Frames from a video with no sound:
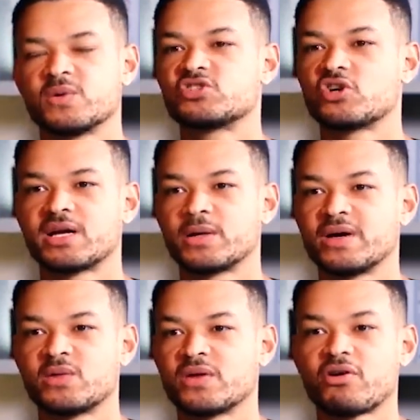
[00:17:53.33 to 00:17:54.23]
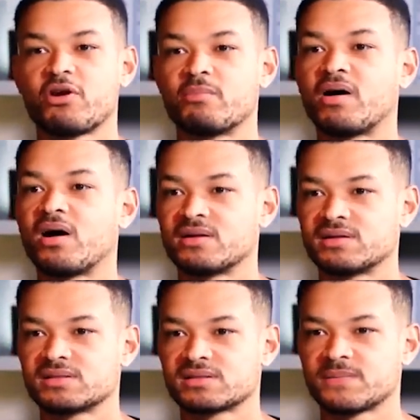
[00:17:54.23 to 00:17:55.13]
we're struggling with our own
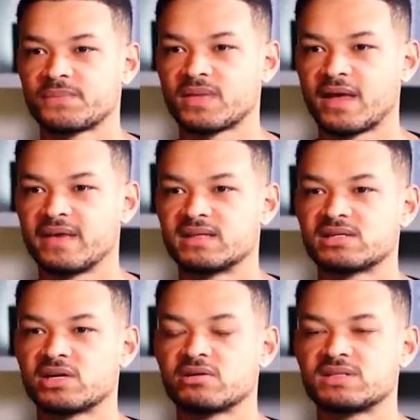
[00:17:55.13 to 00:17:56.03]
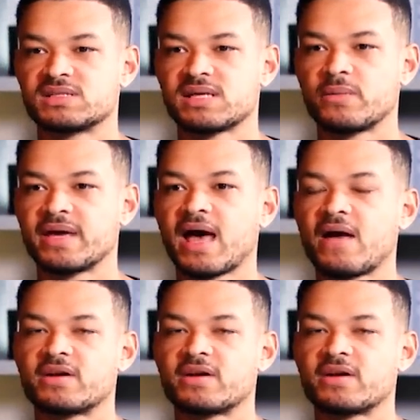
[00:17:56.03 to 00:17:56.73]
partners and the insecurities that we have.